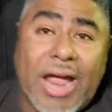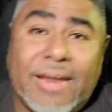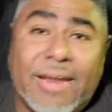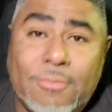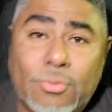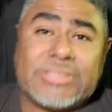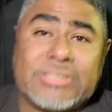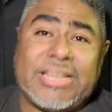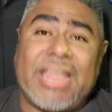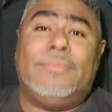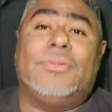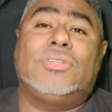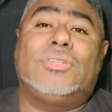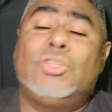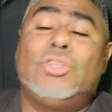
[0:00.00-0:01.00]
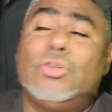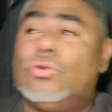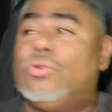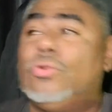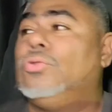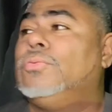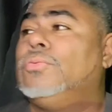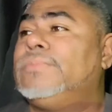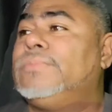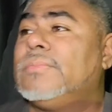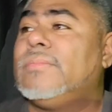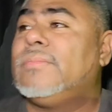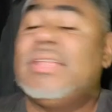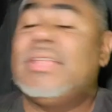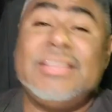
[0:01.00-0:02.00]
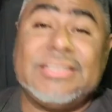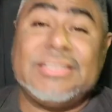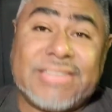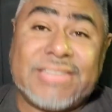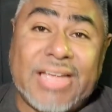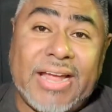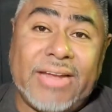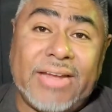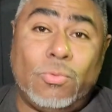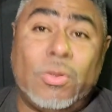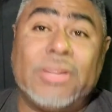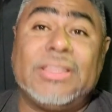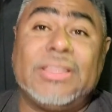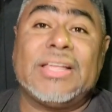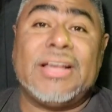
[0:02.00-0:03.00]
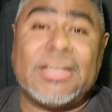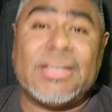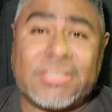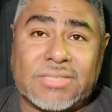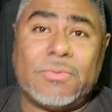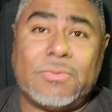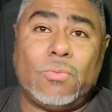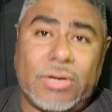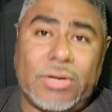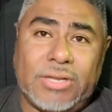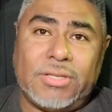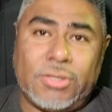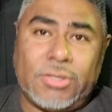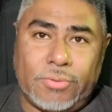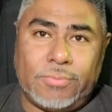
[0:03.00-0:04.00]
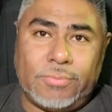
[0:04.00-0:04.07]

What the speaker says: was able to decide what the customer wanted to do.